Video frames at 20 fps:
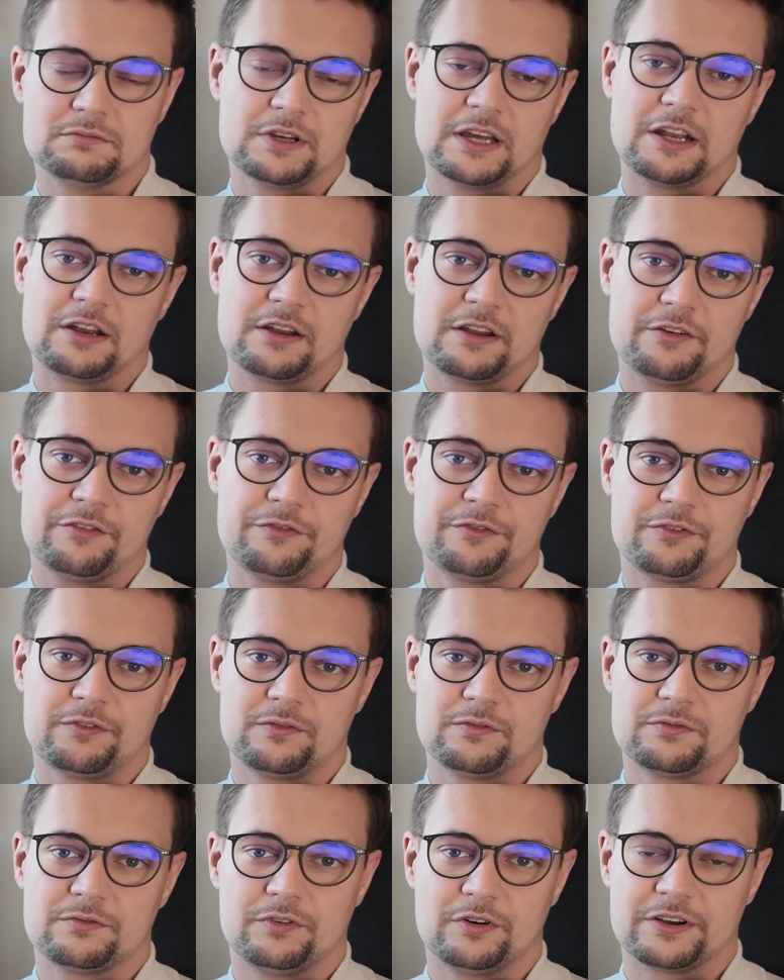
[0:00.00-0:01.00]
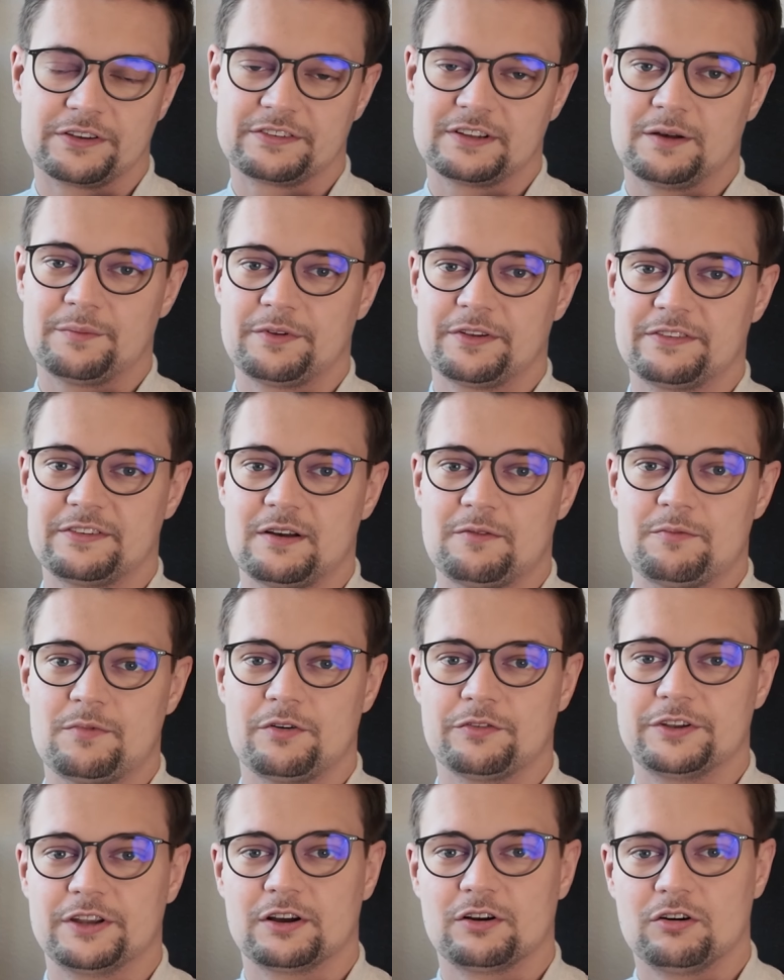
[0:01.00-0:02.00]
And if, for example, some
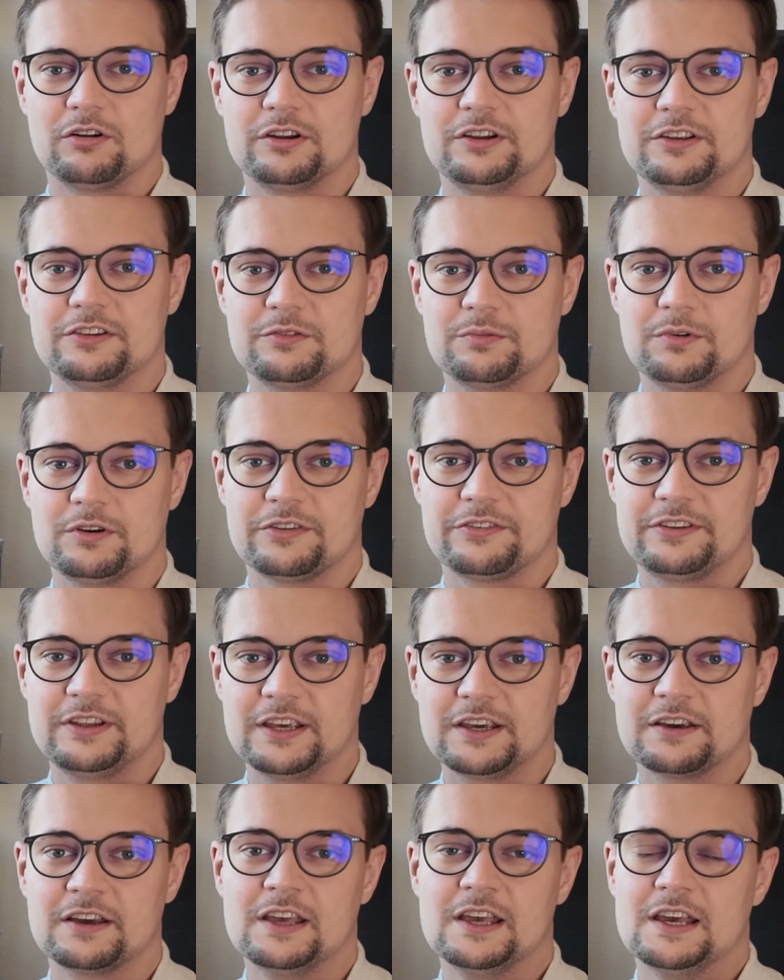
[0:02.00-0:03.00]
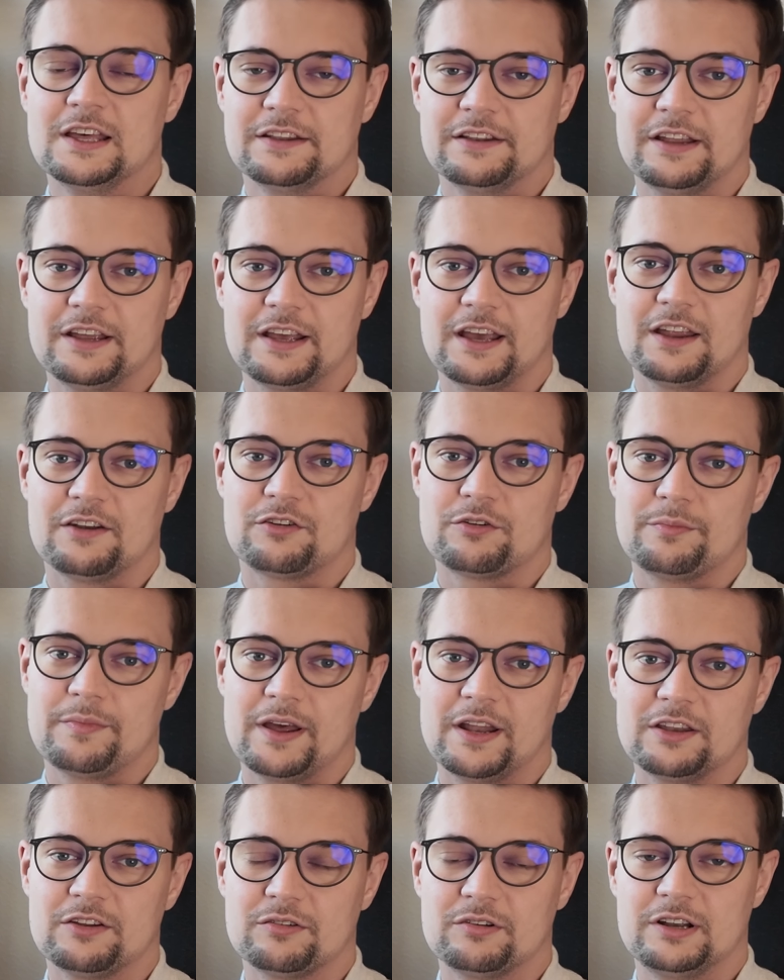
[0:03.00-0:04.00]
of their colleagues were sick, they had to
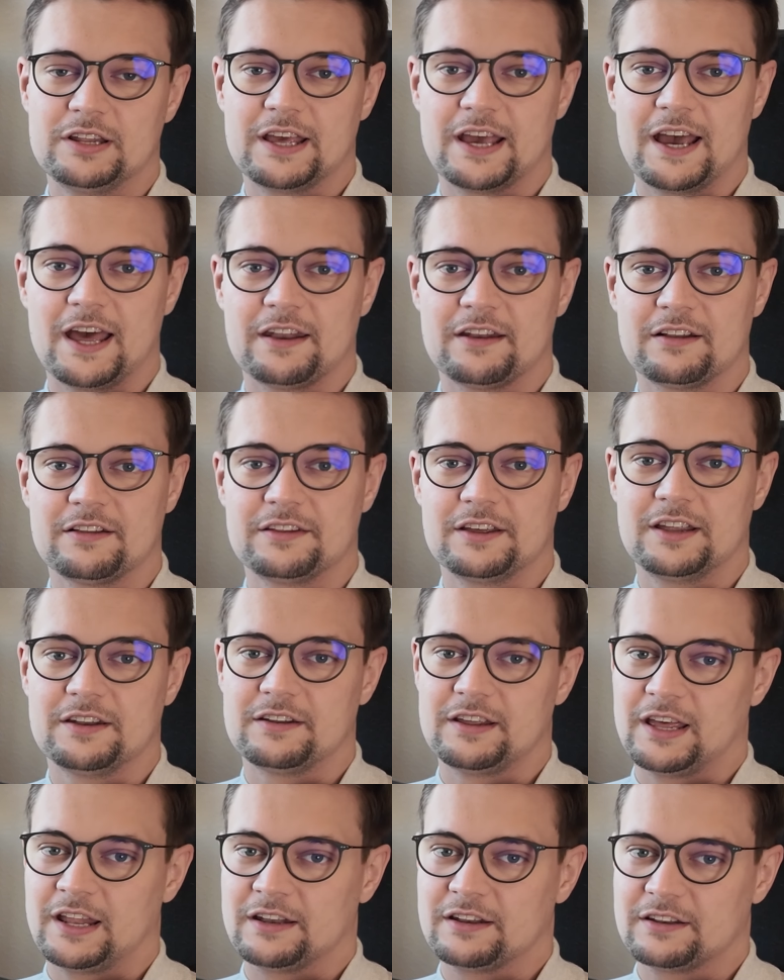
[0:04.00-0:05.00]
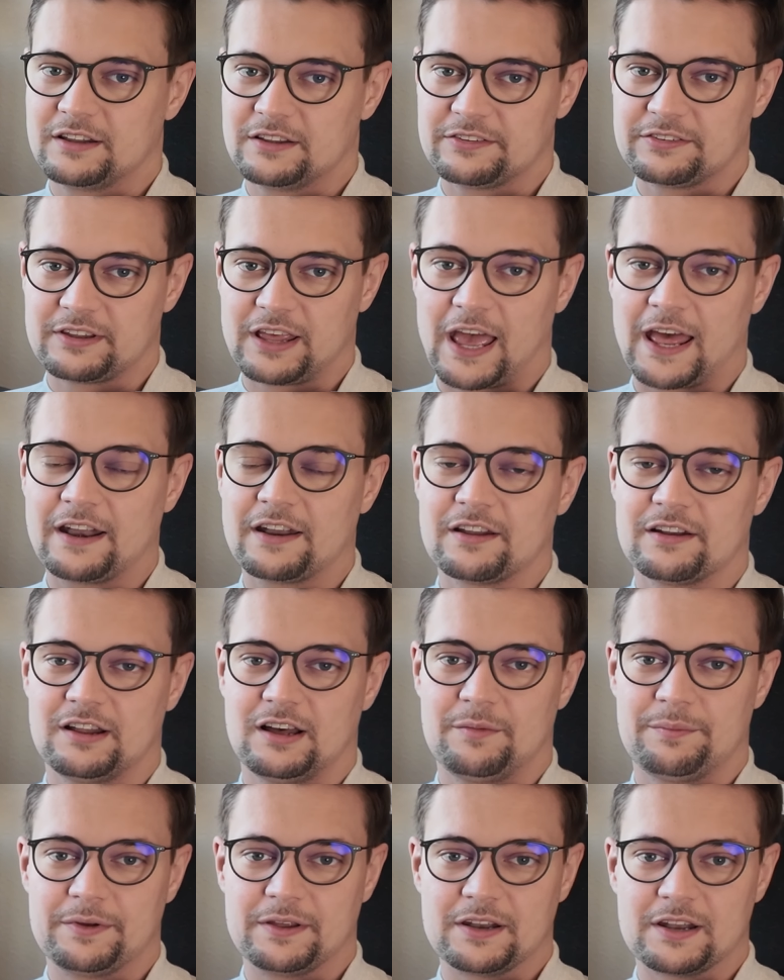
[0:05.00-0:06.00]
manually handle that, and this ended
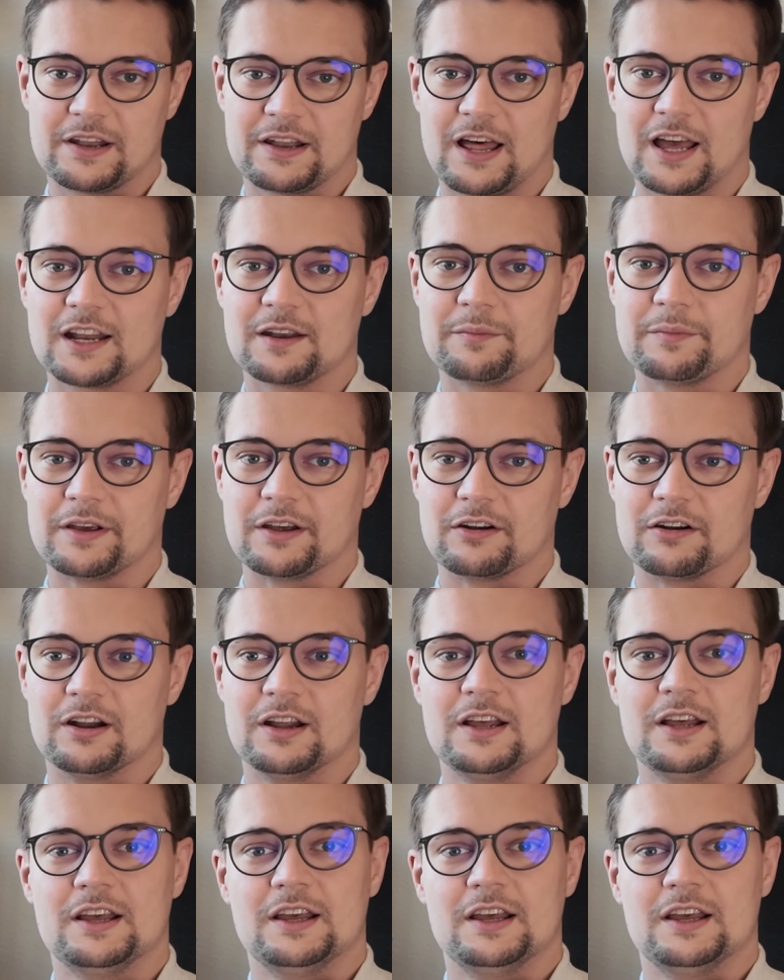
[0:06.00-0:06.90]
up in a nightmare.